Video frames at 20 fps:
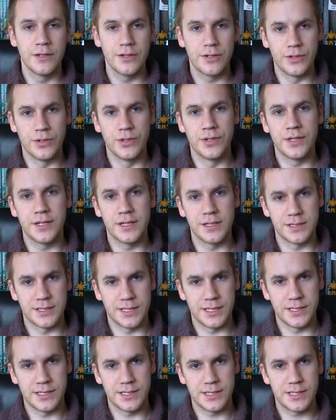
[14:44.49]
Good
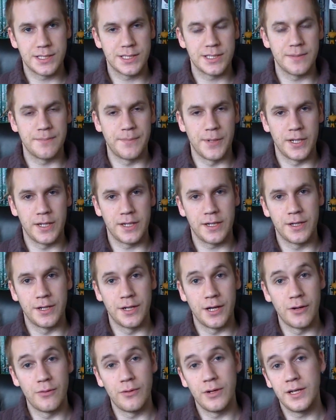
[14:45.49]
exists, but it can
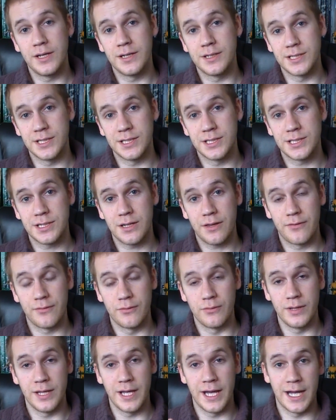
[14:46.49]
only exist
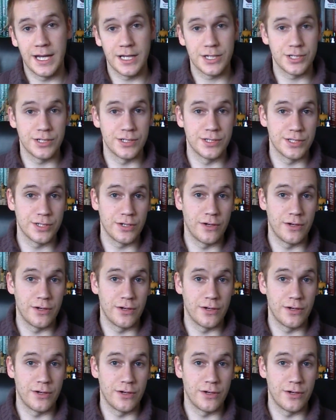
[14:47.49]
through the actions